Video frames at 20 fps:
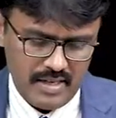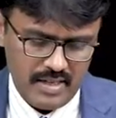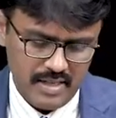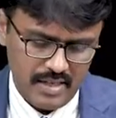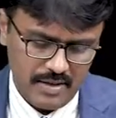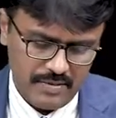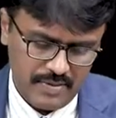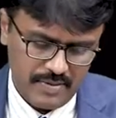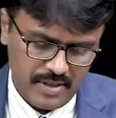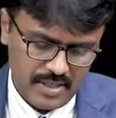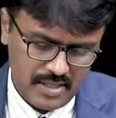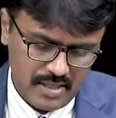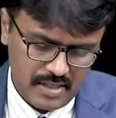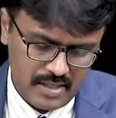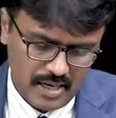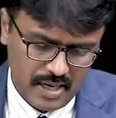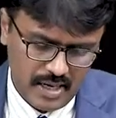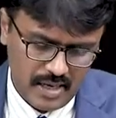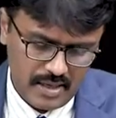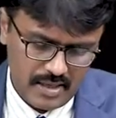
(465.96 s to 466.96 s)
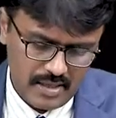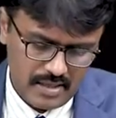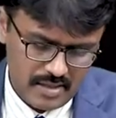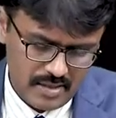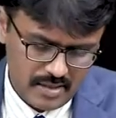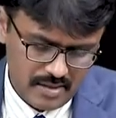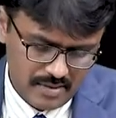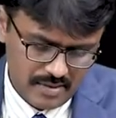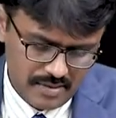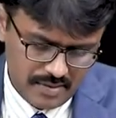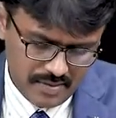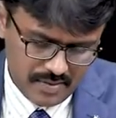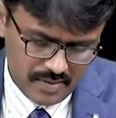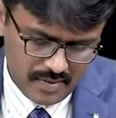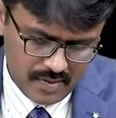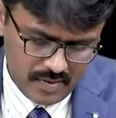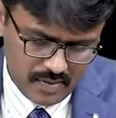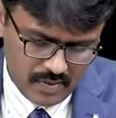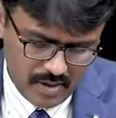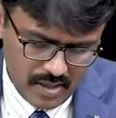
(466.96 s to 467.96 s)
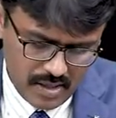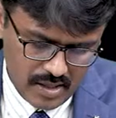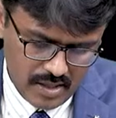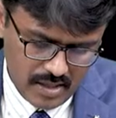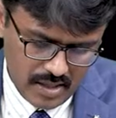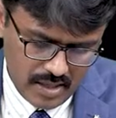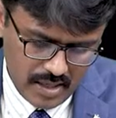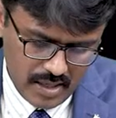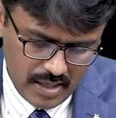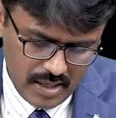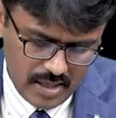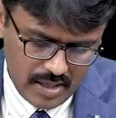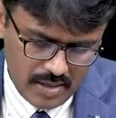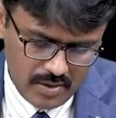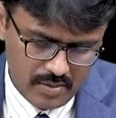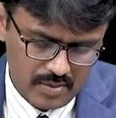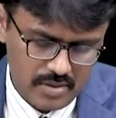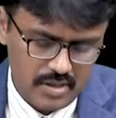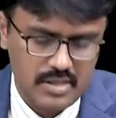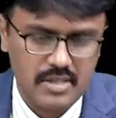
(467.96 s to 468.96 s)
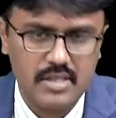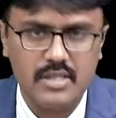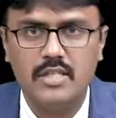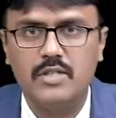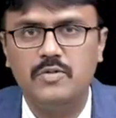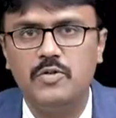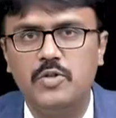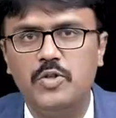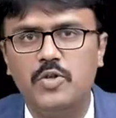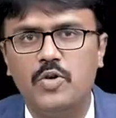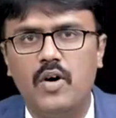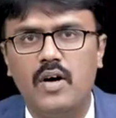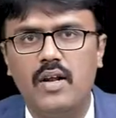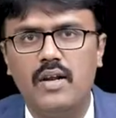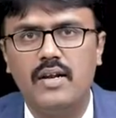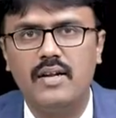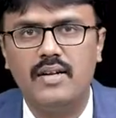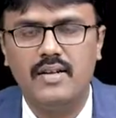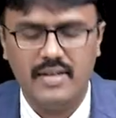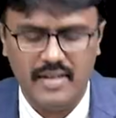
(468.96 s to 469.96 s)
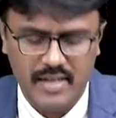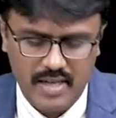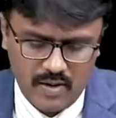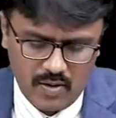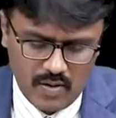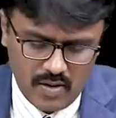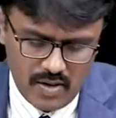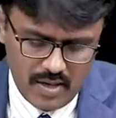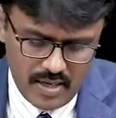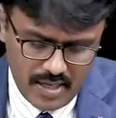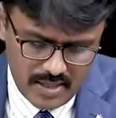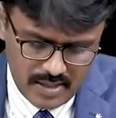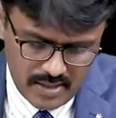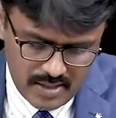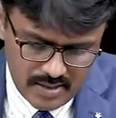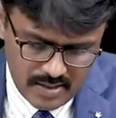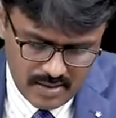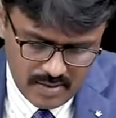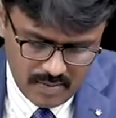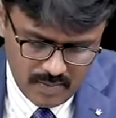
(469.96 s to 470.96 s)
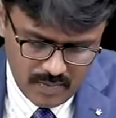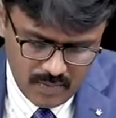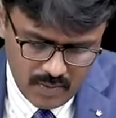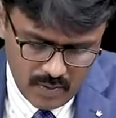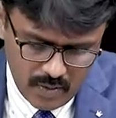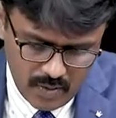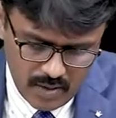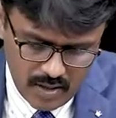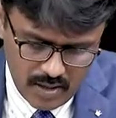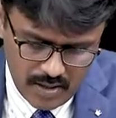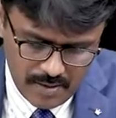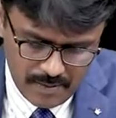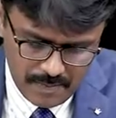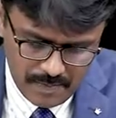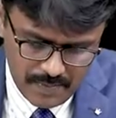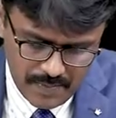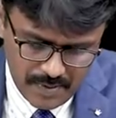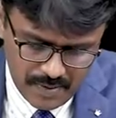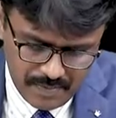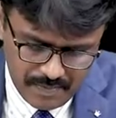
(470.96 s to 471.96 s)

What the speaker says: The first target what I need to discuss with you all, they are called as proton